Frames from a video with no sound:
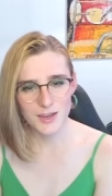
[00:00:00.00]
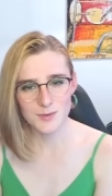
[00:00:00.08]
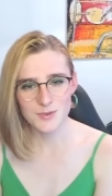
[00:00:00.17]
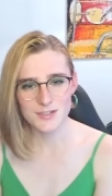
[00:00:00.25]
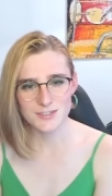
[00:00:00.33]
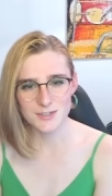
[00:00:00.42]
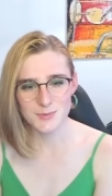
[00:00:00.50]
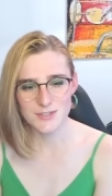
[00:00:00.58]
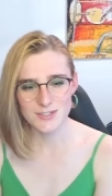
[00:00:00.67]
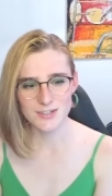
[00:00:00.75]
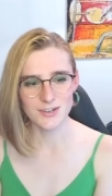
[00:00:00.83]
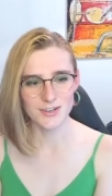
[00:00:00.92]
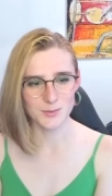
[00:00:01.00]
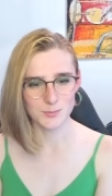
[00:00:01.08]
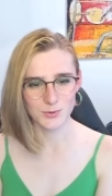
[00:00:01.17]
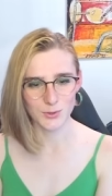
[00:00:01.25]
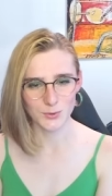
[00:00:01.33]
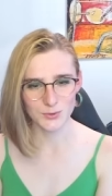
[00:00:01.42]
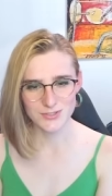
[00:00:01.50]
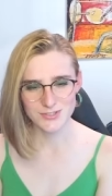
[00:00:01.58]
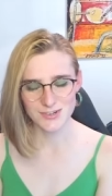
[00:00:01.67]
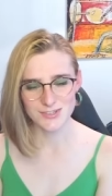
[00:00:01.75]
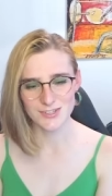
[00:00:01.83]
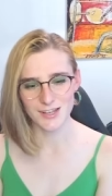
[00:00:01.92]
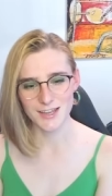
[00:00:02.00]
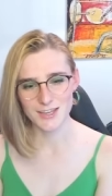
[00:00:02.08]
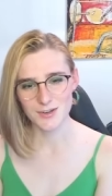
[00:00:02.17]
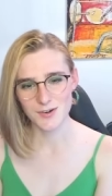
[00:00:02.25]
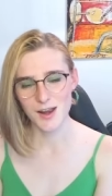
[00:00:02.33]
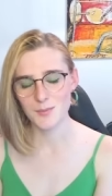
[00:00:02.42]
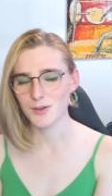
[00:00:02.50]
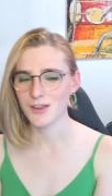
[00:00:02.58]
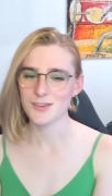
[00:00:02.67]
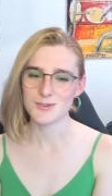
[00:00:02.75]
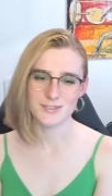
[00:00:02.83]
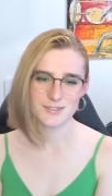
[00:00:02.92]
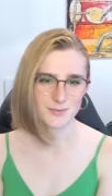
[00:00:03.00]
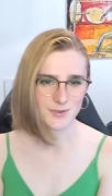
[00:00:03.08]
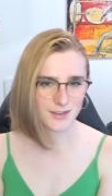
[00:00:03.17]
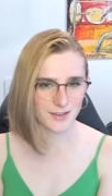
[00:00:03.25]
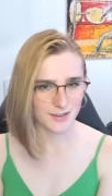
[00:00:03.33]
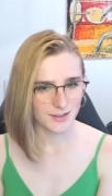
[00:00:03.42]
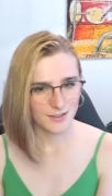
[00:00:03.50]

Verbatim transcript: made me some synonym rolls, just like Grandma used to make.